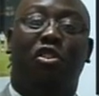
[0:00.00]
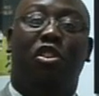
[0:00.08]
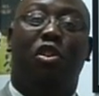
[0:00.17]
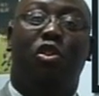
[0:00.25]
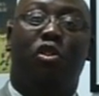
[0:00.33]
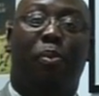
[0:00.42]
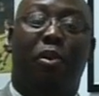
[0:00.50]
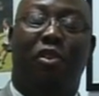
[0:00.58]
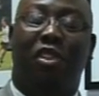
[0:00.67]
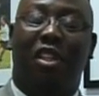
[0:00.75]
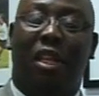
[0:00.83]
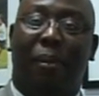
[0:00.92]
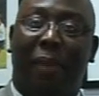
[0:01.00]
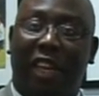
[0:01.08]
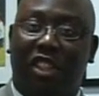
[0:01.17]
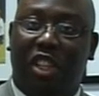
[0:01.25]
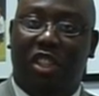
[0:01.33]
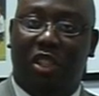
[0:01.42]
News reporting that
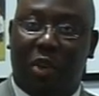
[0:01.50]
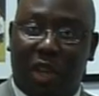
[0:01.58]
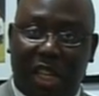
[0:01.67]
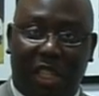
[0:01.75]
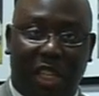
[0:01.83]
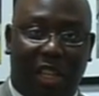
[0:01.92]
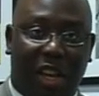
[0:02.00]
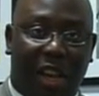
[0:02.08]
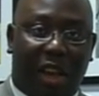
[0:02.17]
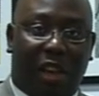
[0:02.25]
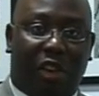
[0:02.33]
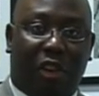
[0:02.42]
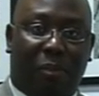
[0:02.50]
Manchester United could